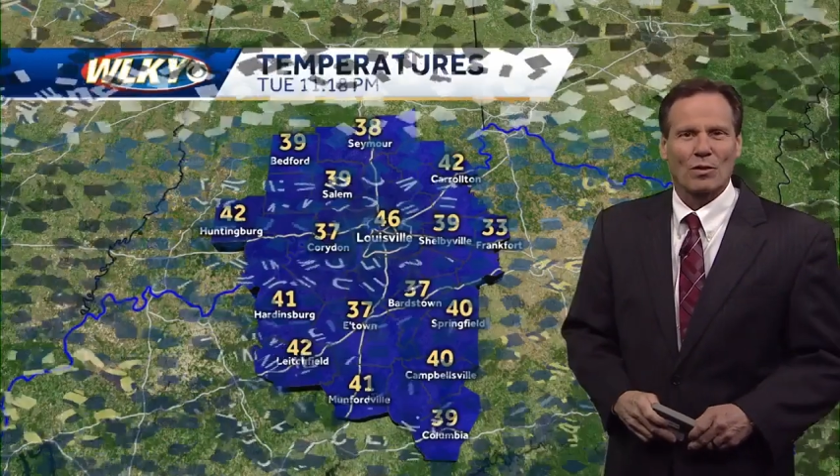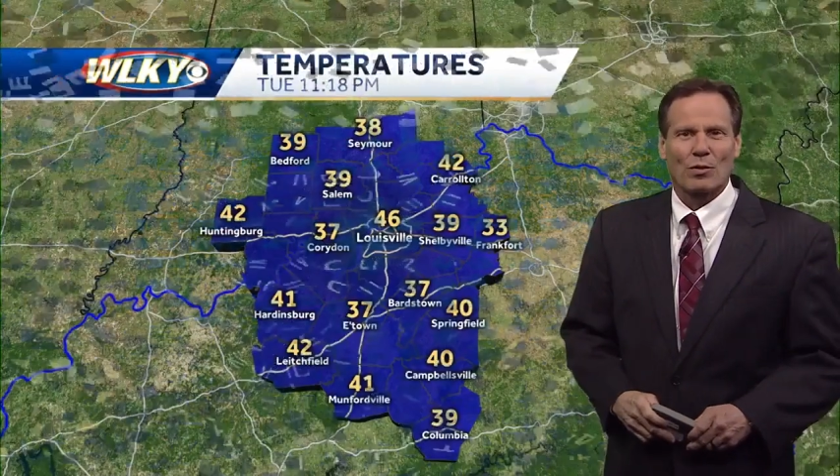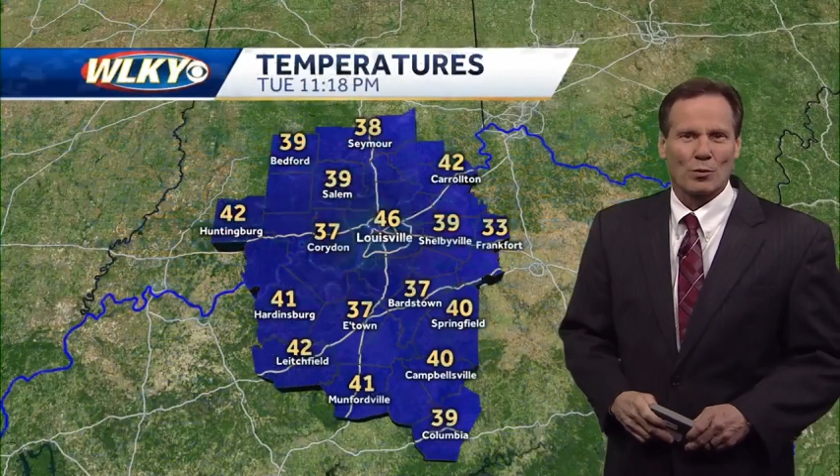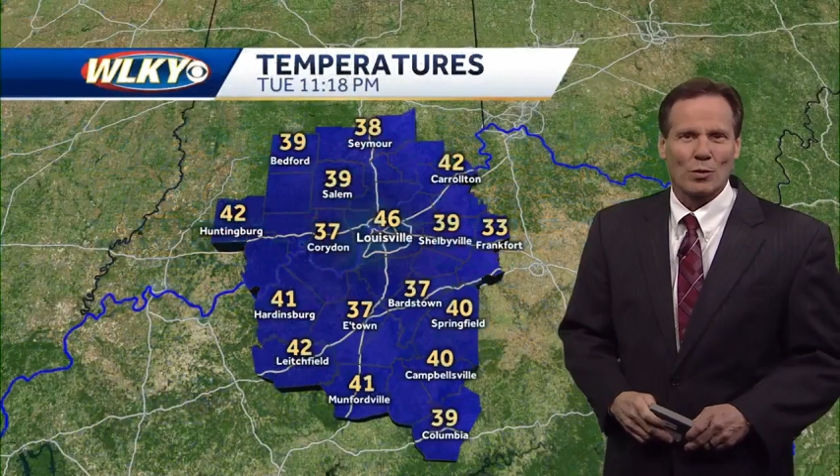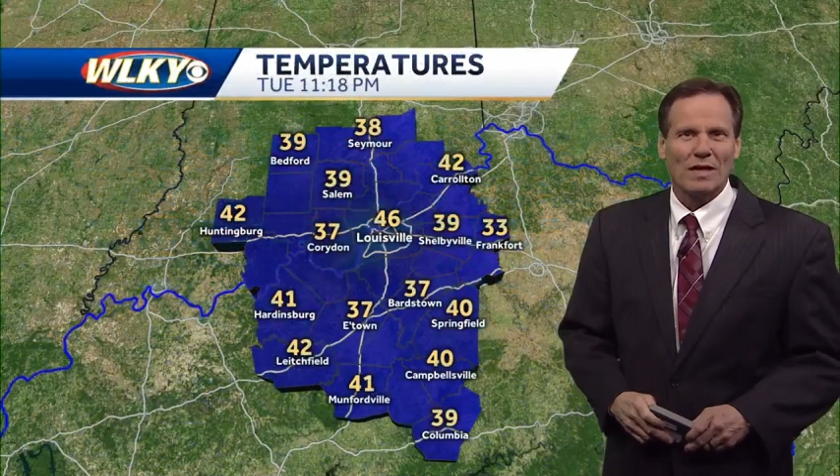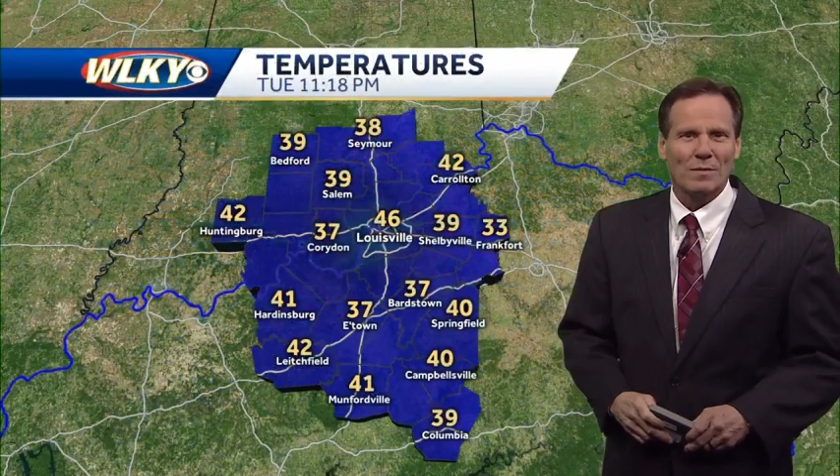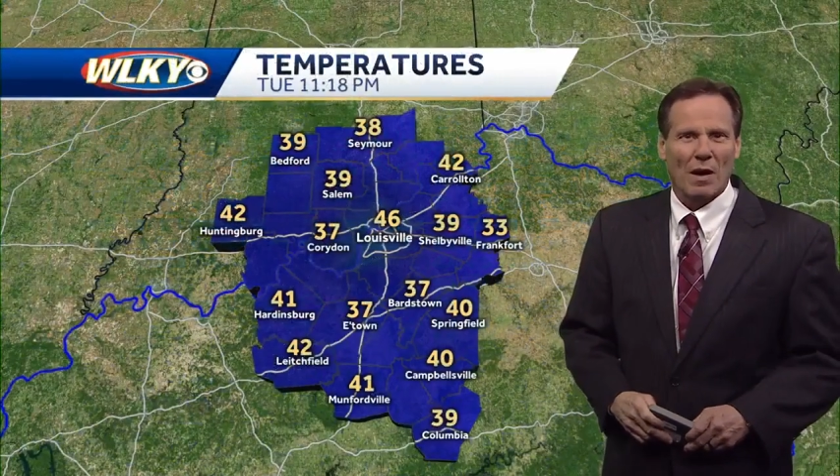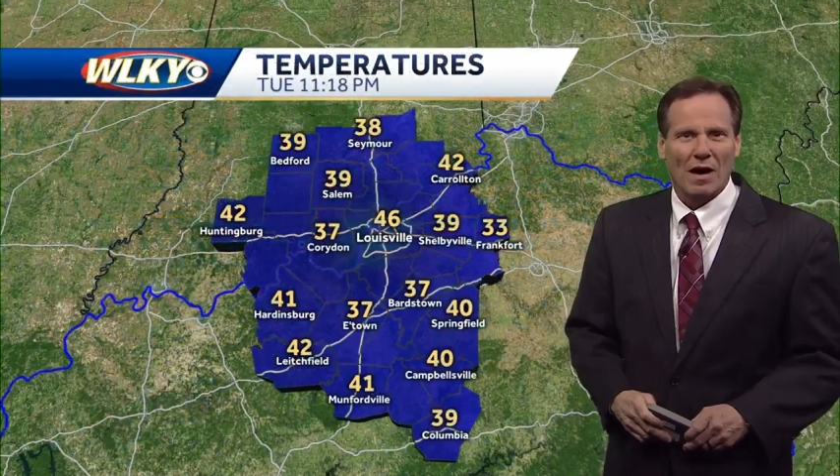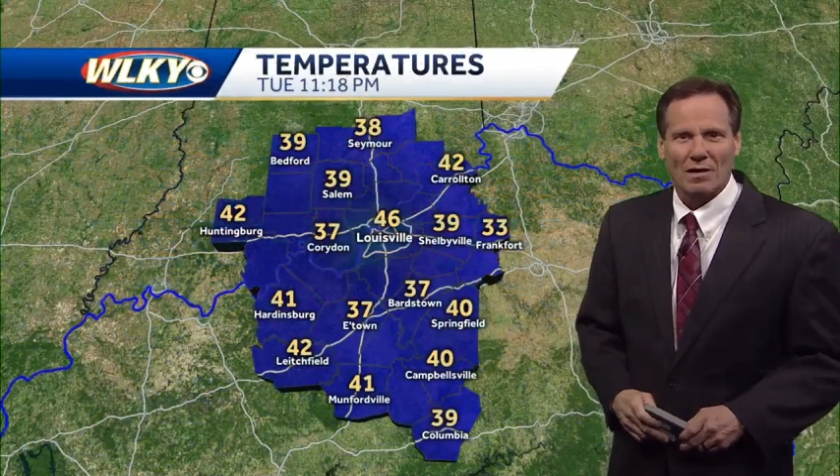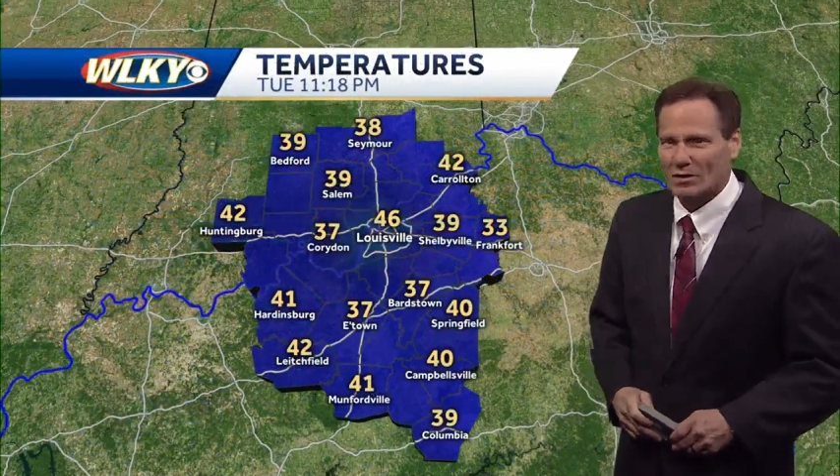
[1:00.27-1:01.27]
3
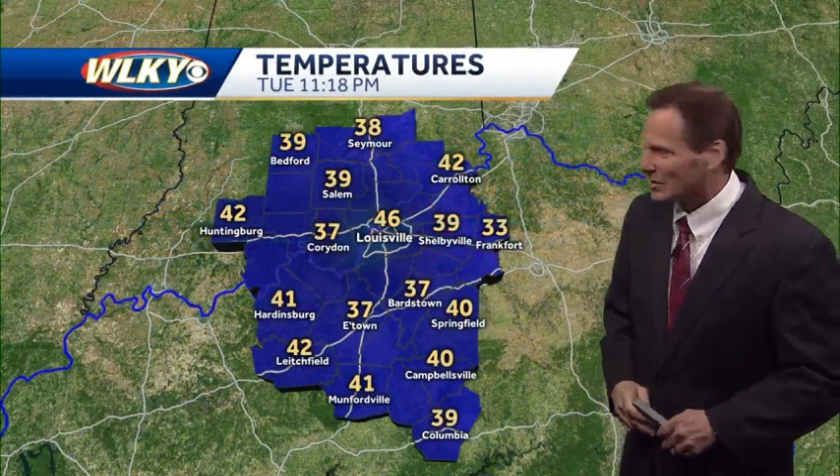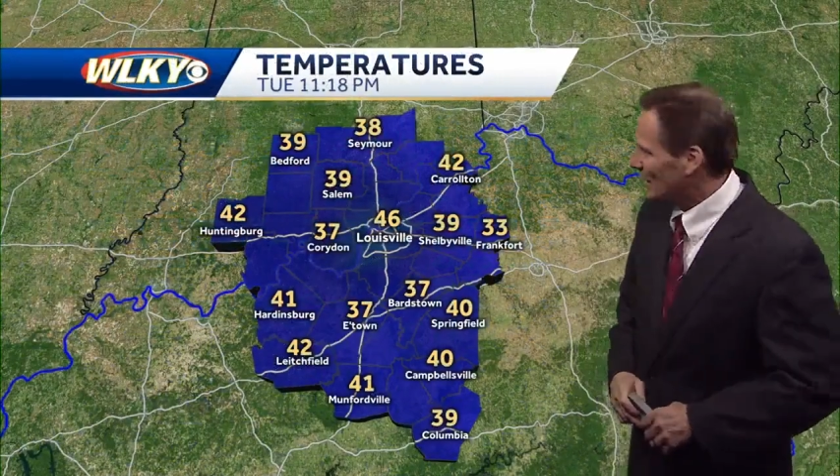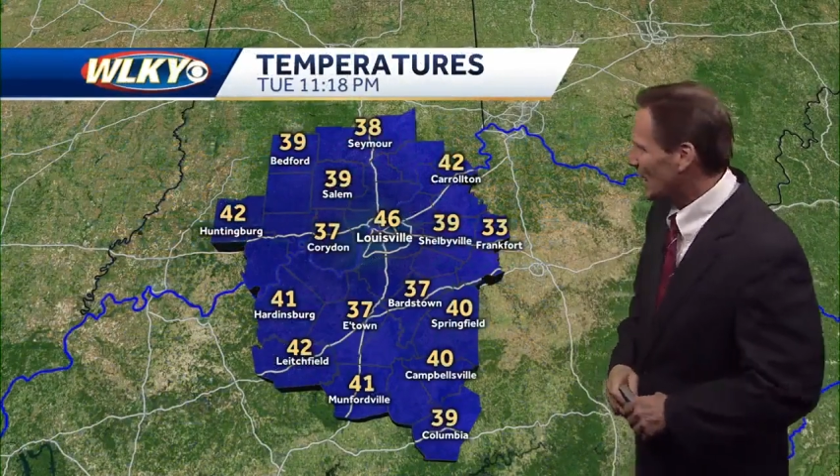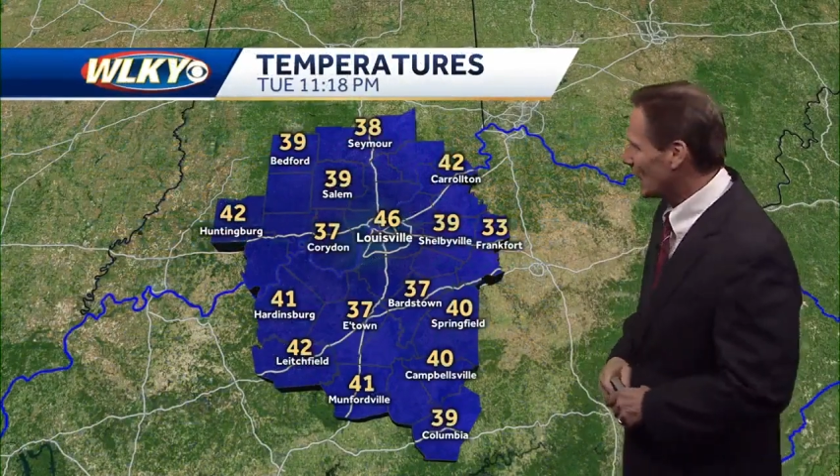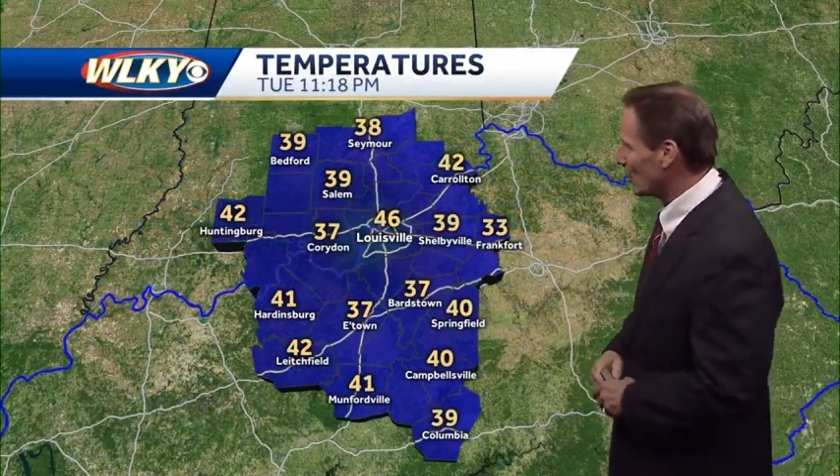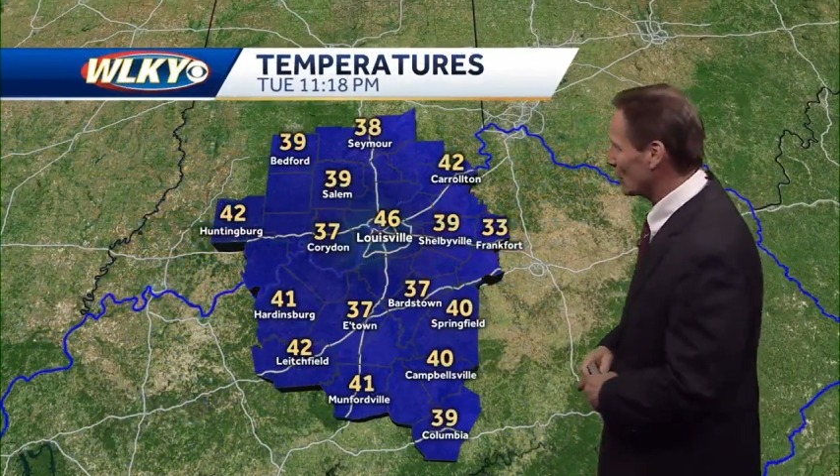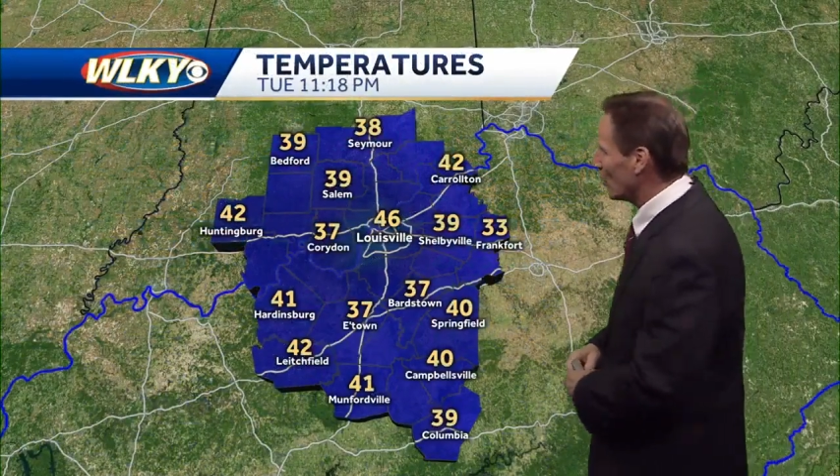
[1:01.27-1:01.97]
miles an hour.